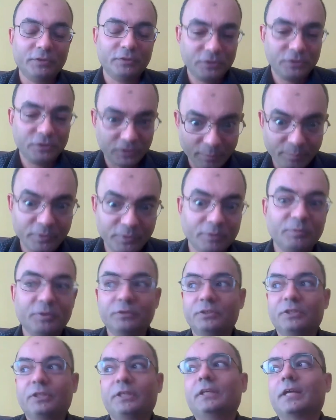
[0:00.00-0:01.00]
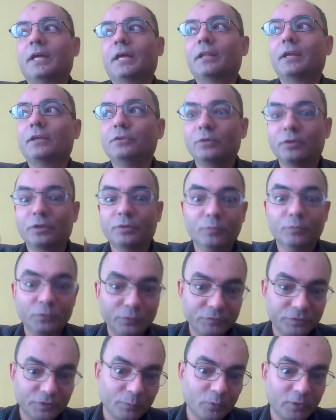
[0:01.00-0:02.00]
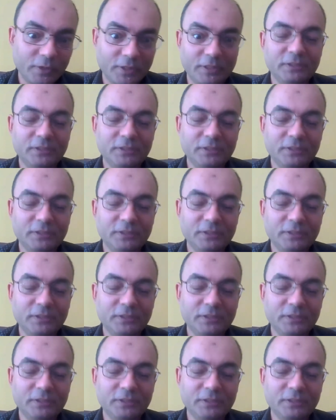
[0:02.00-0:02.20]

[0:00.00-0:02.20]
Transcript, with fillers: your sub community and then you can somewhere